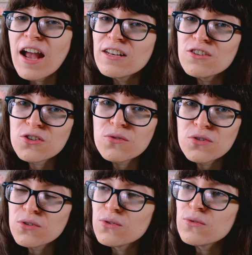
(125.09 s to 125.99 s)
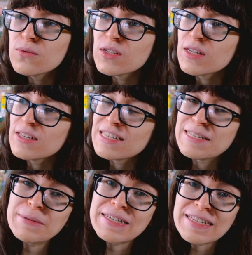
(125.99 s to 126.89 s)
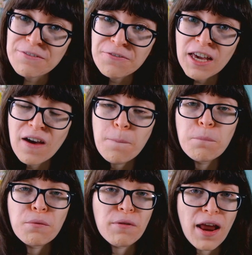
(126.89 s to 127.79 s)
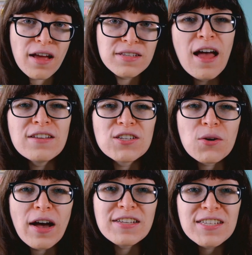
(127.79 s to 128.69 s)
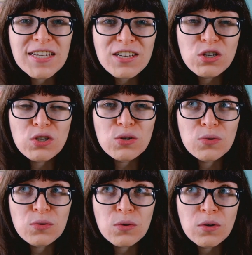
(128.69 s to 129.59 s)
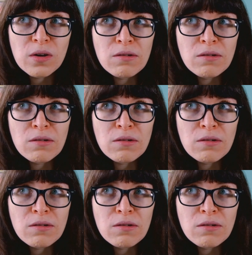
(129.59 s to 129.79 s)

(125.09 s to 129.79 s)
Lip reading: I do use specific brands, and so I stick to